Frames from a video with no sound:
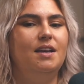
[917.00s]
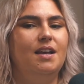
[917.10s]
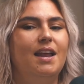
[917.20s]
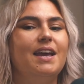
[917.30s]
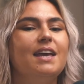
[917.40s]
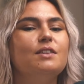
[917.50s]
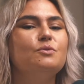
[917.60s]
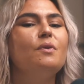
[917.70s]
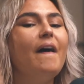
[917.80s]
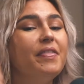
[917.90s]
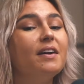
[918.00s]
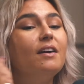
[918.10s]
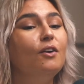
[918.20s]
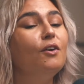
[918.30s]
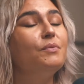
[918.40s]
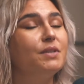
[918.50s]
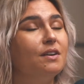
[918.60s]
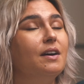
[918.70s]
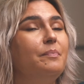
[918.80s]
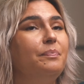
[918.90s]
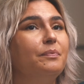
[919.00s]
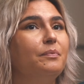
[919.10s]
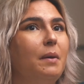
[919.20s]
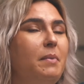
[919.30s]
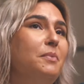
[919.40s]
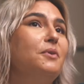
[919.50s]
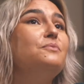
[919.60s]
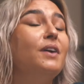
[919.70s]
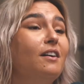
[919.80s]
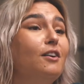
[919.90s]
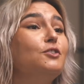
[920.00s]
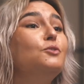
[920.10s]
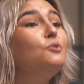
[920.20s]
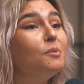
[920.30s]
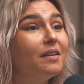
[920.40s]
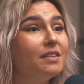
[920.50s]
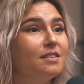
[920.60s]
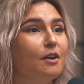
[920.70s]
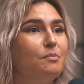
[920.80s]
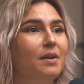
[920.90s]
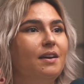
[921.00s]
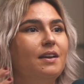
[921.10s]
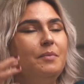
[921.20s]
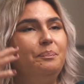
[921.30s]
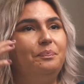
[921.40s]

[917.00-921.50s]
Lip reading: like, it's all, I think a lot of the time, and people can find it hard to talk about this stuff, but like